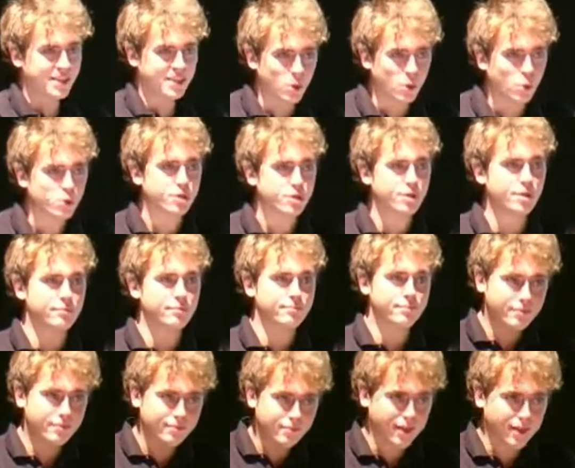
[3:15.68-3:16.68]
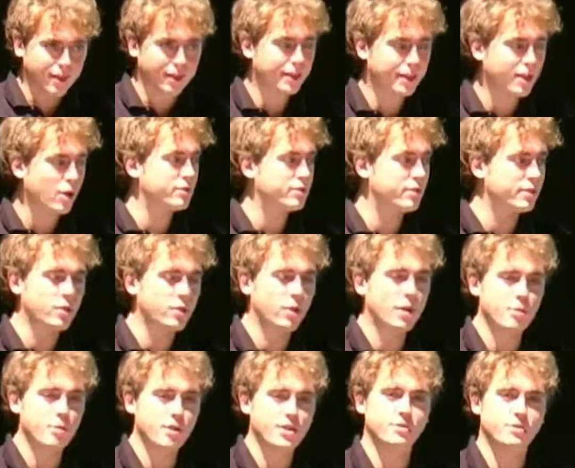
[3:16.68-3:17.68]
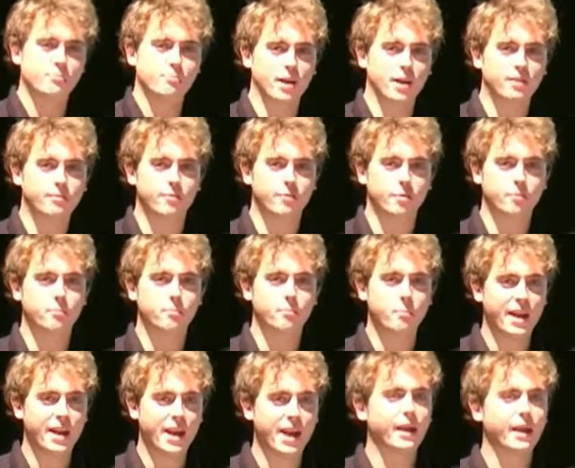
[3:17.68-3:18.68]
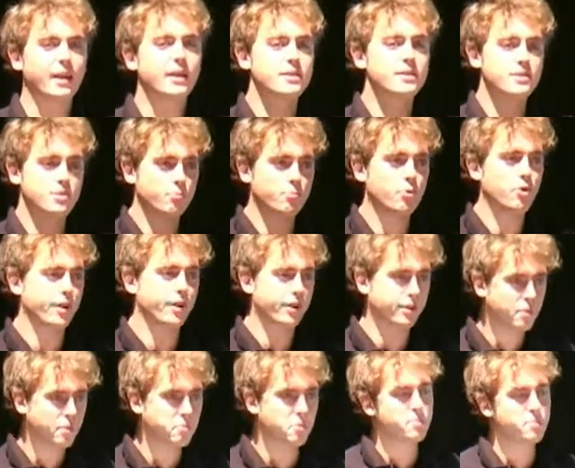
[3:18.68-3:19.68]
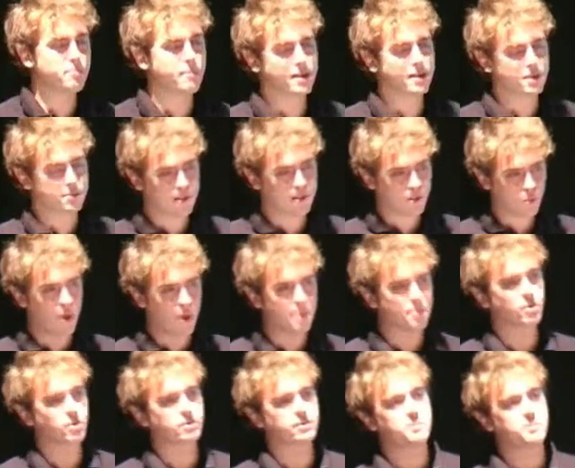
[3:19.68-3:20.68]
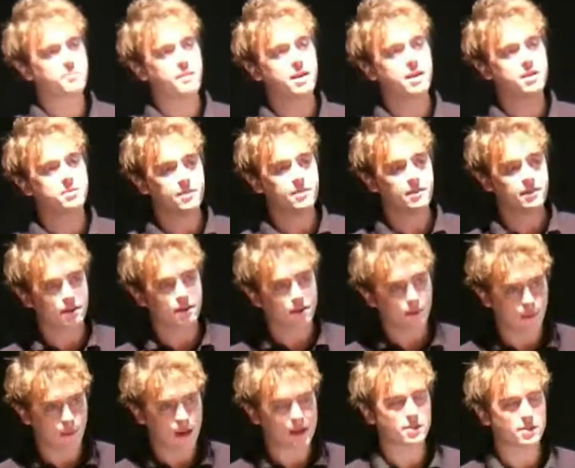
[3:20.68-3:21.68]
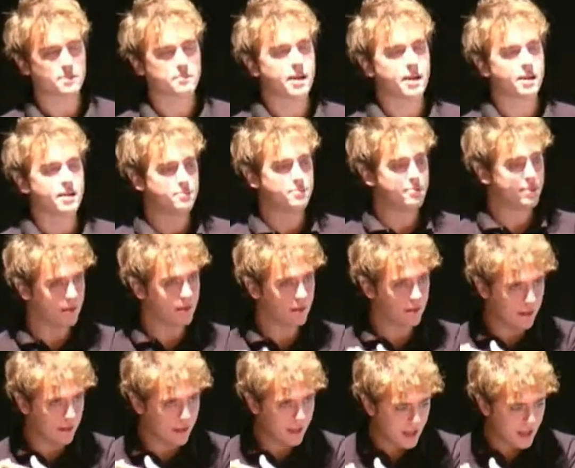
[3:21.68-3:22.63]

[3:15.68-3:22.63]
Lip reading: social content collaboration platform, meaning supporting document management, web content management, records management,